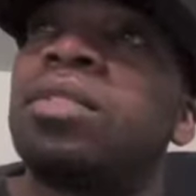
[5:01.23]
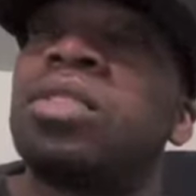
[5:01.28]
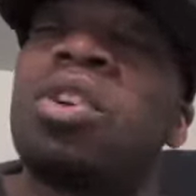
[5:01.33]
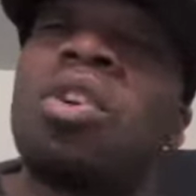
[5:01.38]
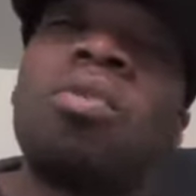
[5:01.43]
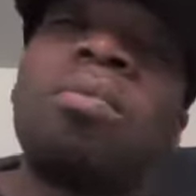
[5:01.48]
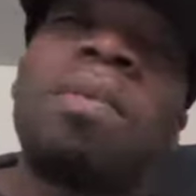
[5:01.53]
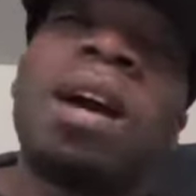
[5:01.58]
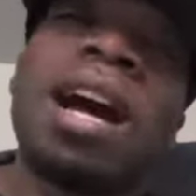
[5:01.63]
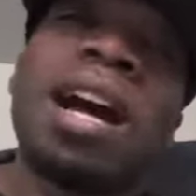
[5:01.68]

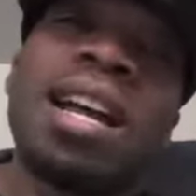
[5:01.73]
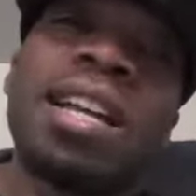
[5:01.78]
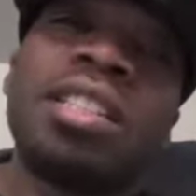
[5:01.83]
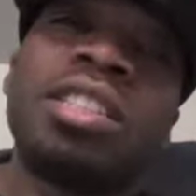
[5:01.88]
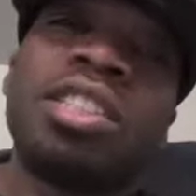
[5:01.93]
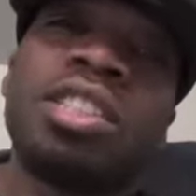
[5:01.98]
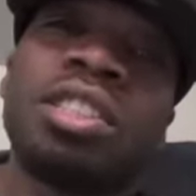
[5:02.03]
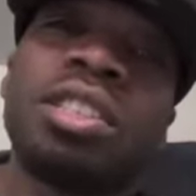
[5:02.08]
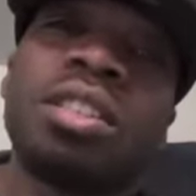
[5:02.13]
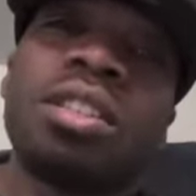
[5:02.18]

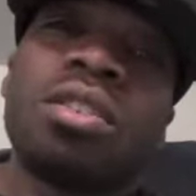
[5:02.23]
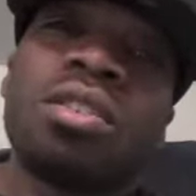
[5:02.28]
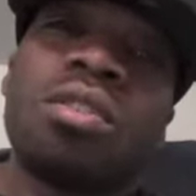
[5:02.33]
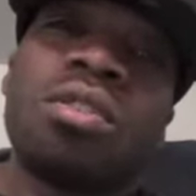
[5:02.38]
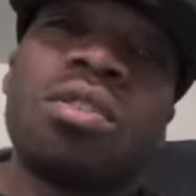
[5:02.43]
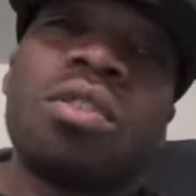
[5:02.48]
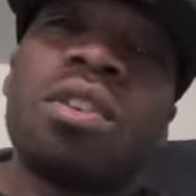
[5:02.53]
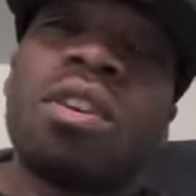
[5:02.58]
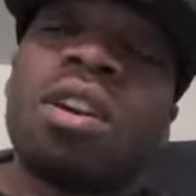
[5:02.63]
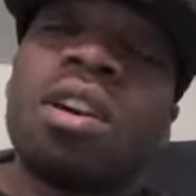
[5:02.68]
homage
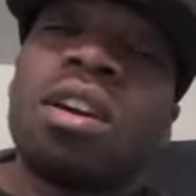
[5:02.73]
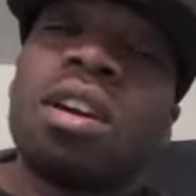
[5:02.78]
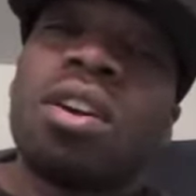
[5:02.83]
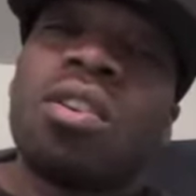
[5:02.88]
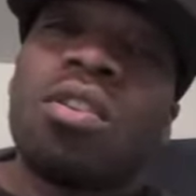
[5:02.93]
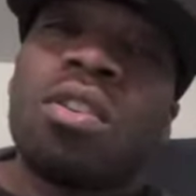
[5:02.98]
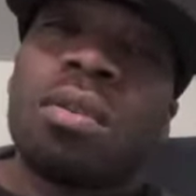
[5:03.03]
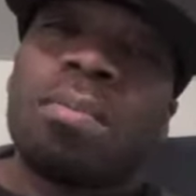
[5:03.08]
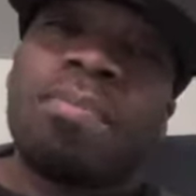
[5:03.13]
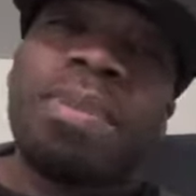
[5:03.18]
or
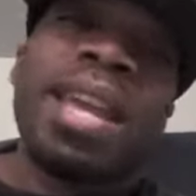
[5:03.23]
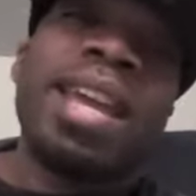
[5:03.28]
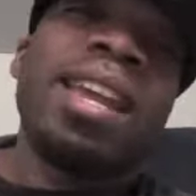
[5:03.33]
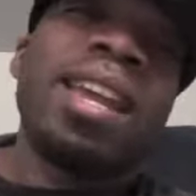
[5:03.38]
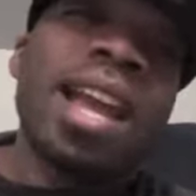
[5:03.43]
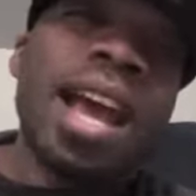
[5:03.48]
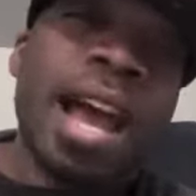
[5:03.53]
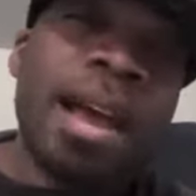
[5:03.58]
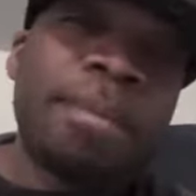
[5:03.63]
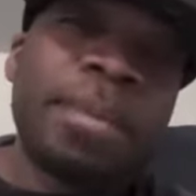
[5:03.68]
or
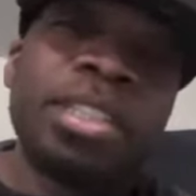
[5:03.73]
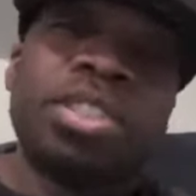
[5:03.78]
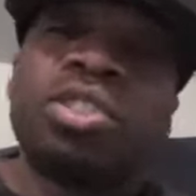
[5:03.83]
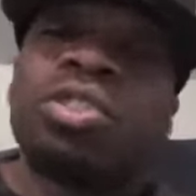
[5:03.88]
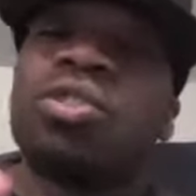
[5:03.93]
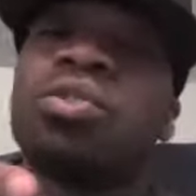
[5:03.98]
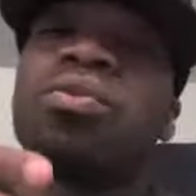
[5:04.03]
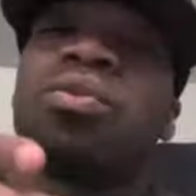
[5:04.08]
paying homage